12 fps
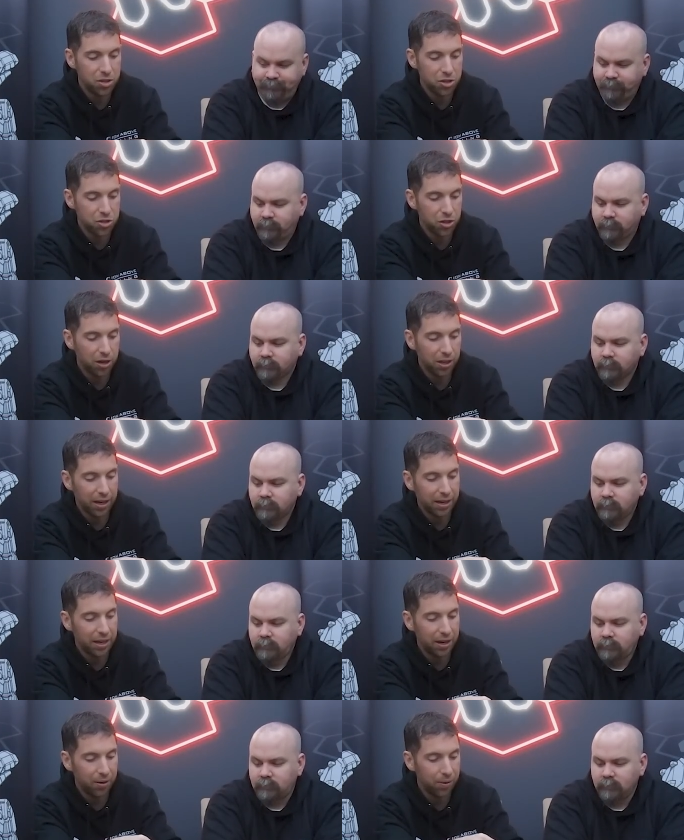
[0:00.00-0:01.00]
Speaker 1: just started like,
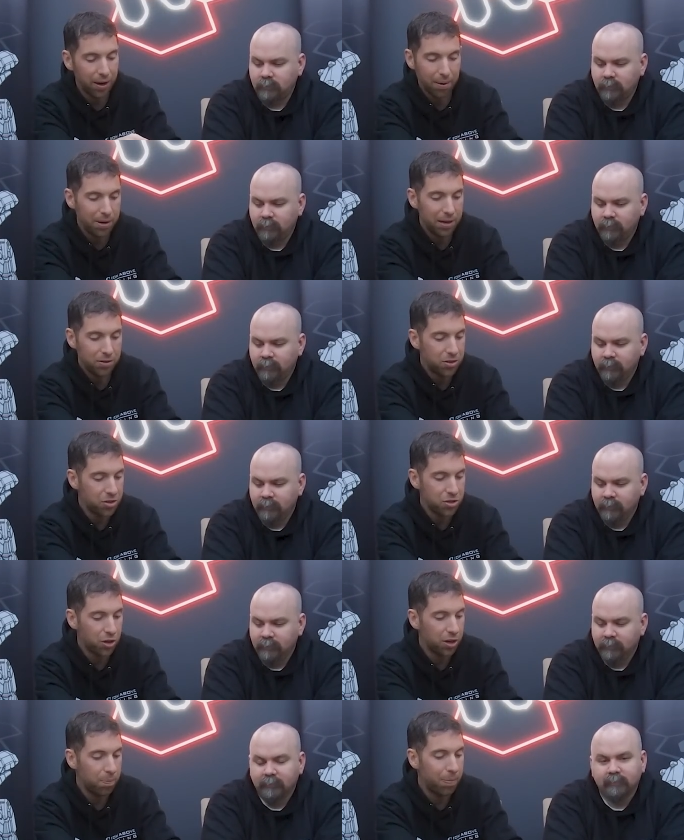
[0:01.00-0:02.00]
you know, I mean, just
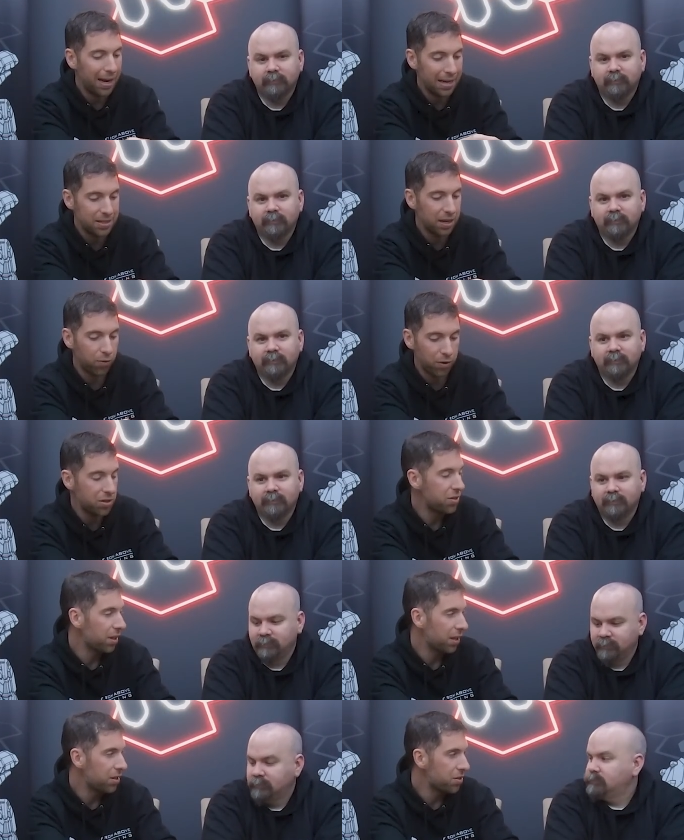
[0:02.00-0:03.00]
started painting
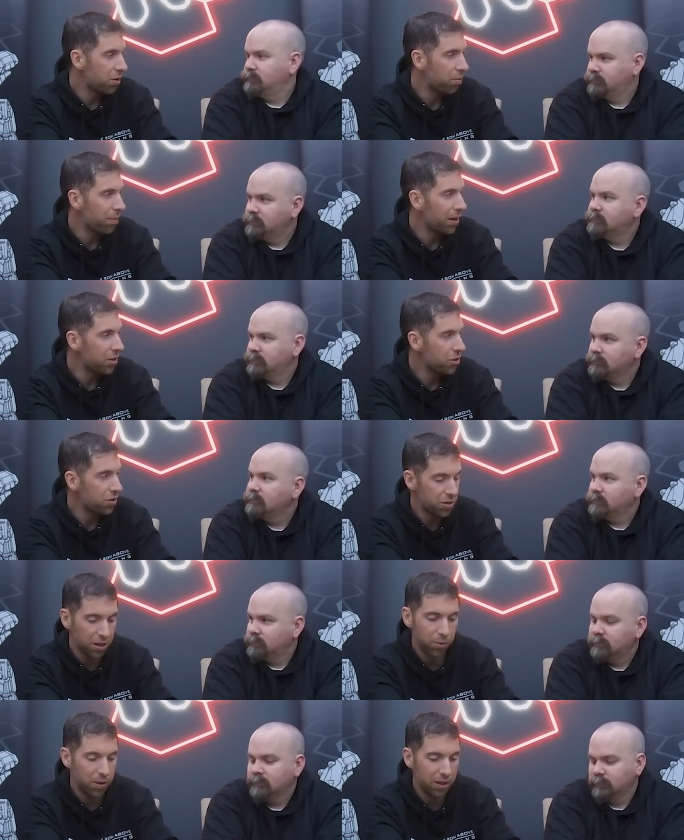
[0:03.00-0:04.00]
recently his own miniatures,
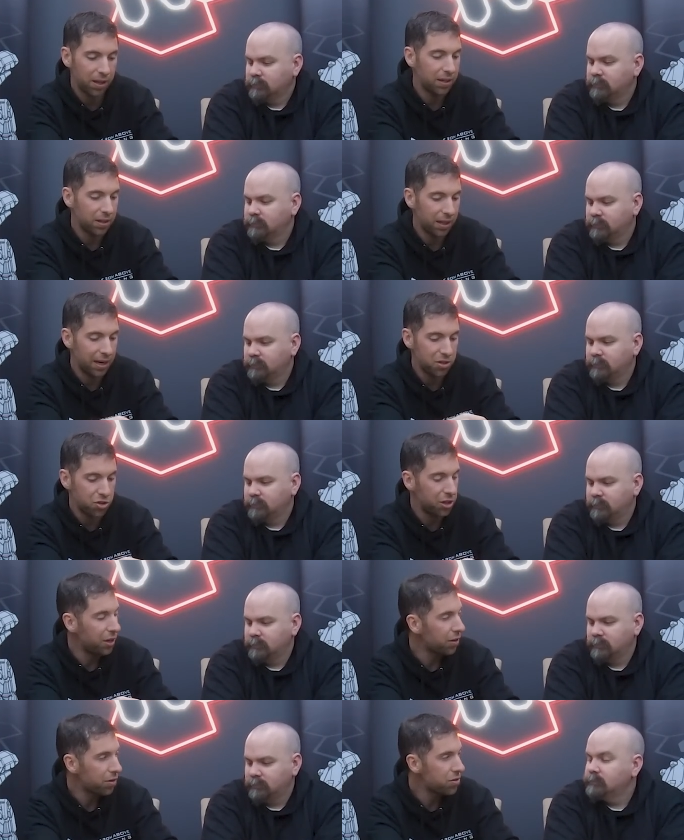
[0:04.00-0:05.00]
like within like the last
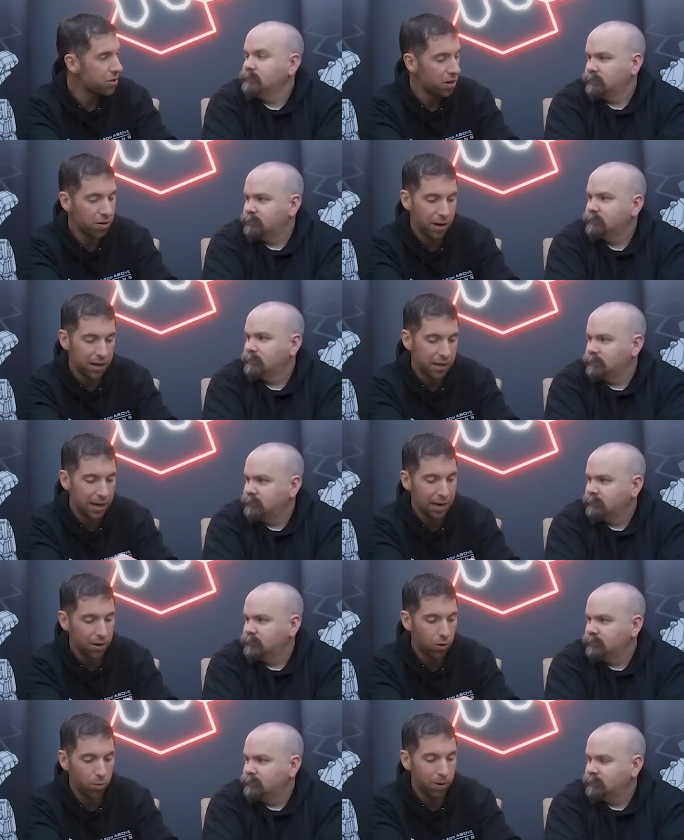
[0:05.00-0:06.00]
year or so. And he had a
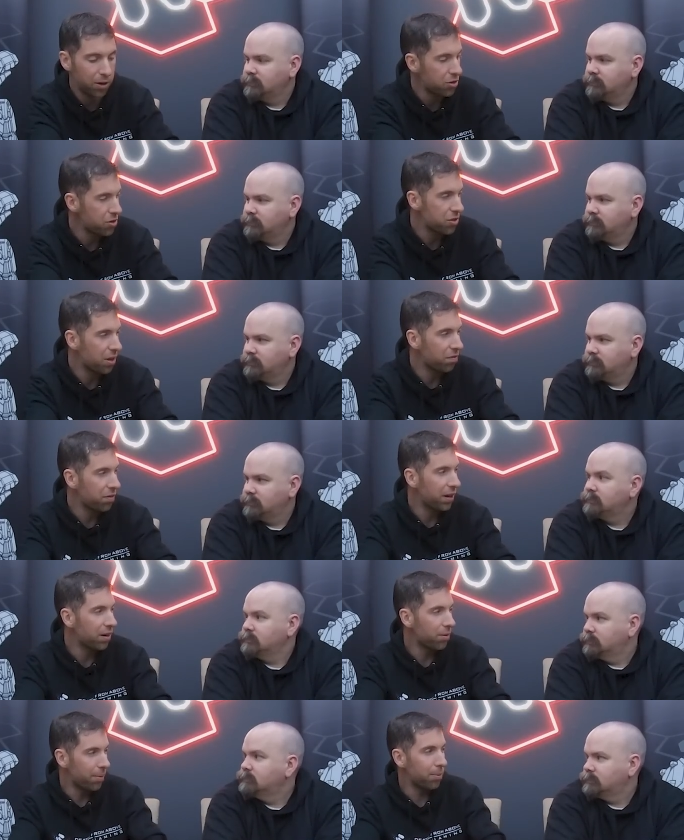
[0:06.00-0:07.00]
whole bunch of stuff there.
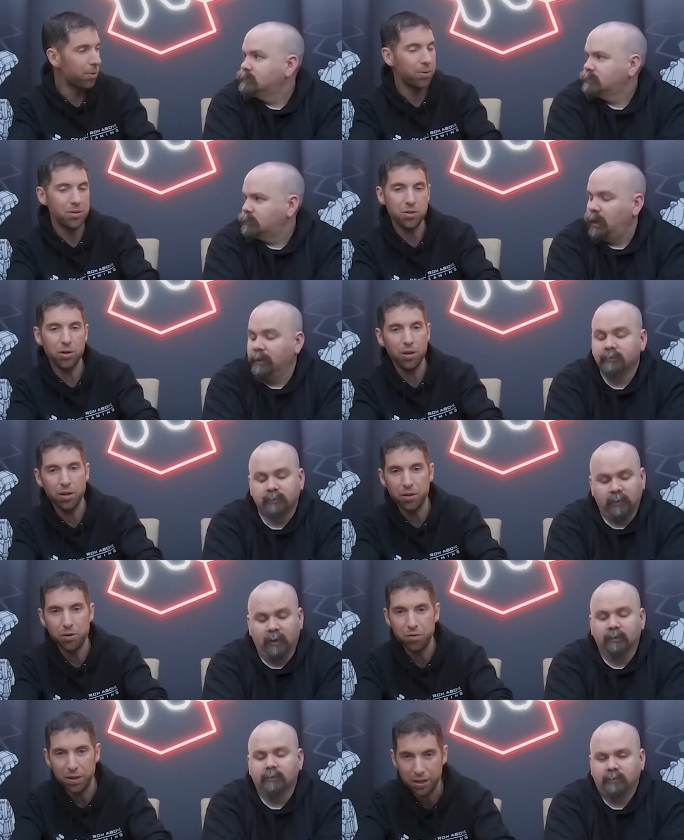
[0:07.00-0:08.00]
Remember we yeah, saw all of yeah.
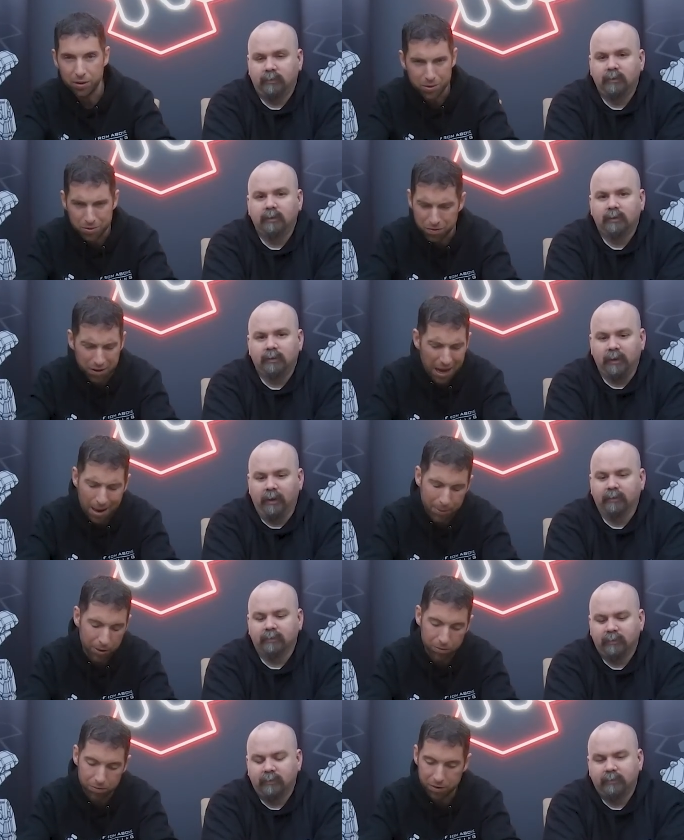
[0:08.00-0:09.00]
the vehicles, phenomenal, yeah.
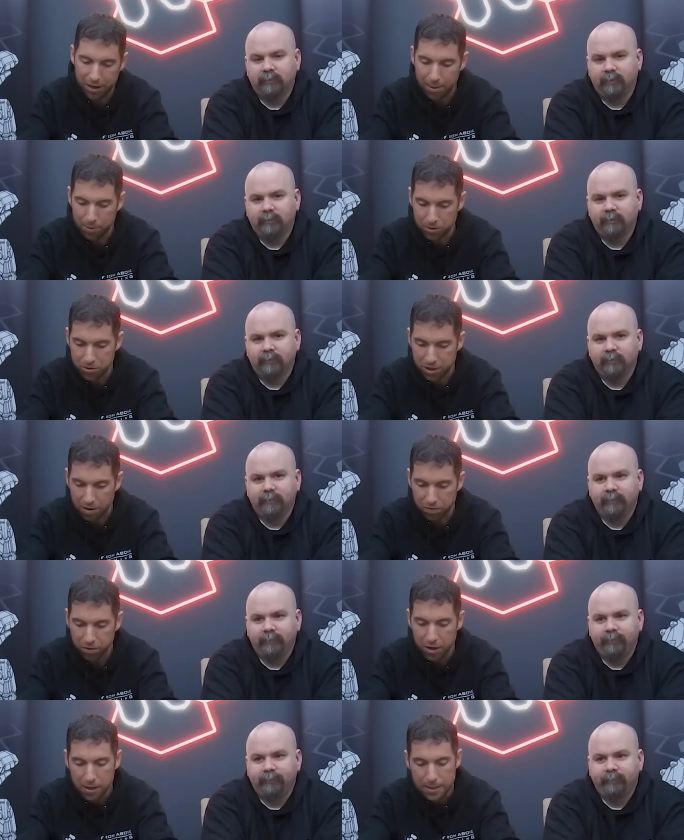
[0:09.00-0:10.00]
phenomenal stuff.
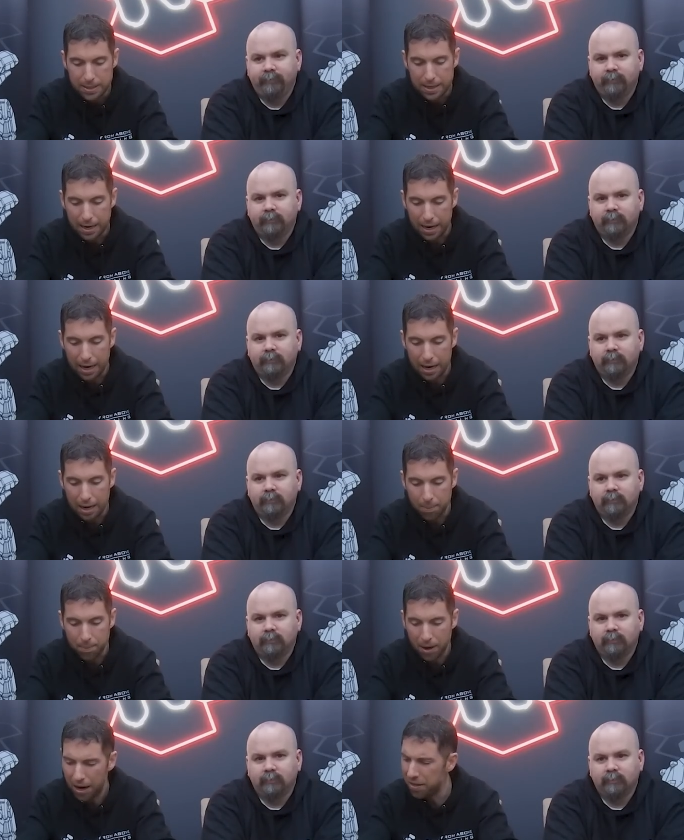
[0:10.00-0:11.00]

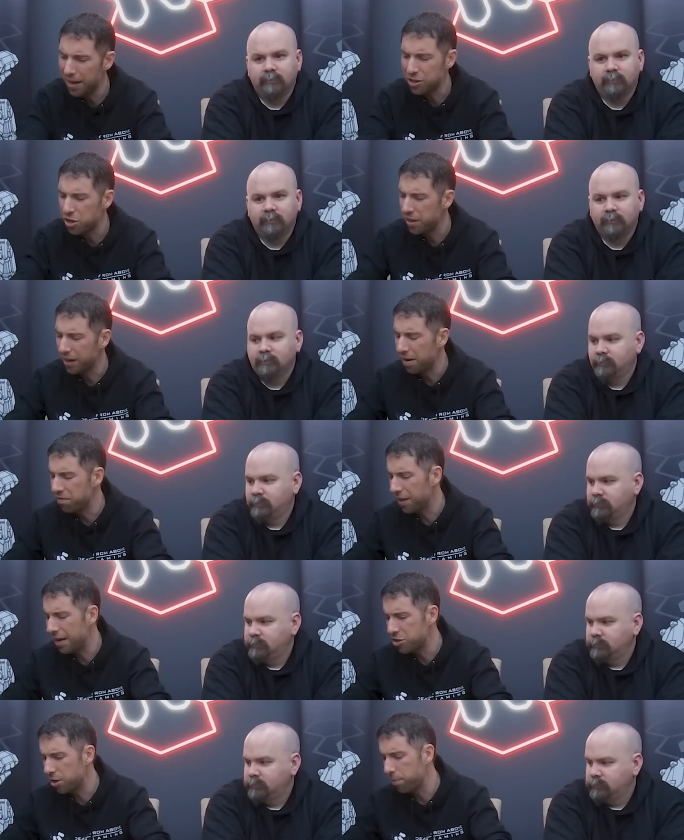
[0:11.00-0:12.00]
Um, I th- actually think I
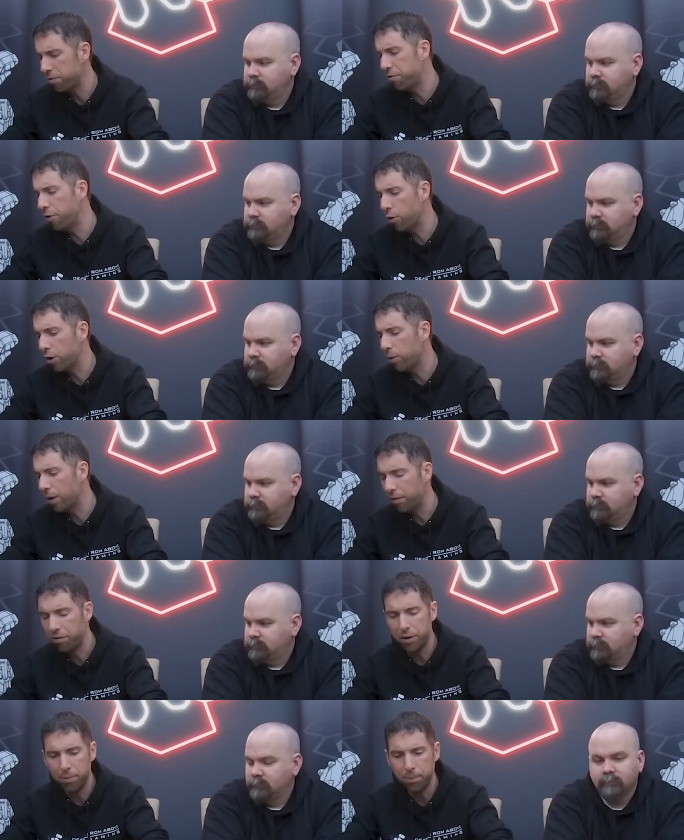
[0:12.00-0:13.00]
flashed up a photo of
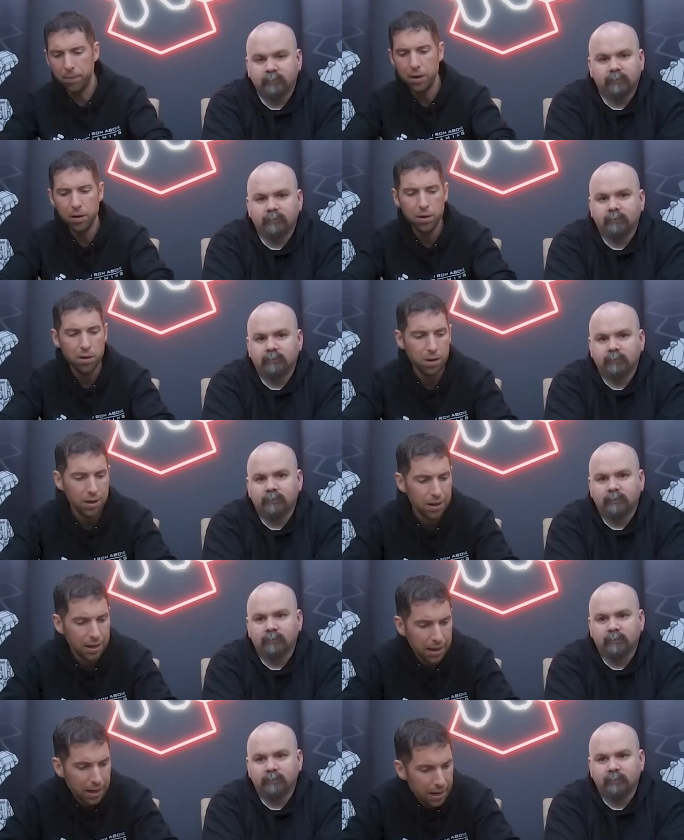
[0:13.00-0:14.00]
them
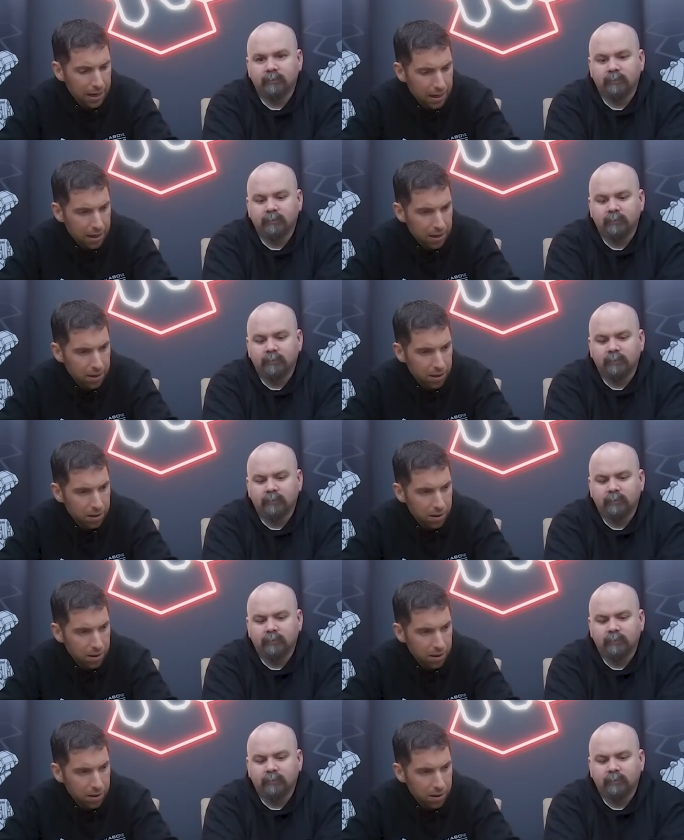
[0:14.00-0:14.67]
in,